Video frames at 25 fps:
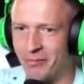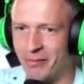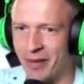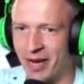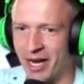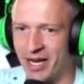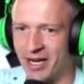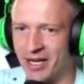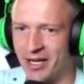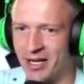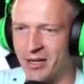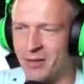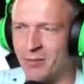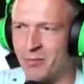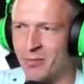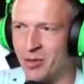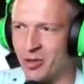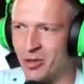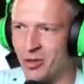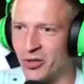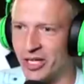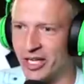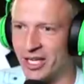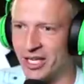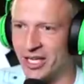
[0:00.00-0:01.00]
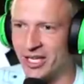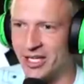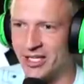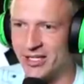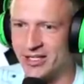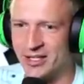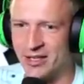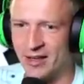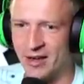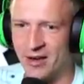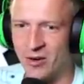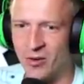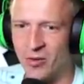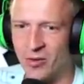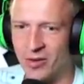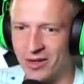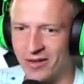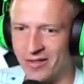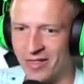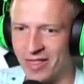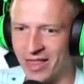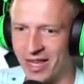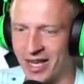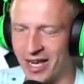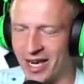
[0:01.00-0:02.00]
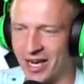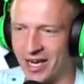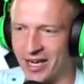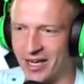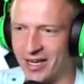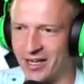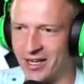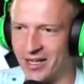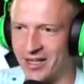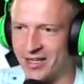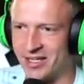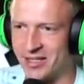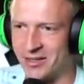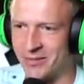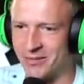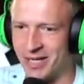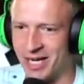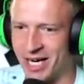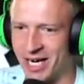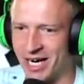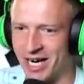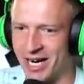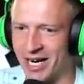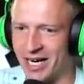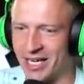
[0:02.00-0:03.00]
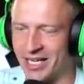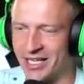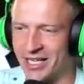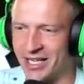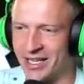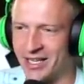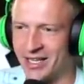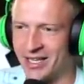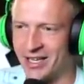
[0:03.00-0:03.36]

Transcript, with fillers: bank employees will think is mine.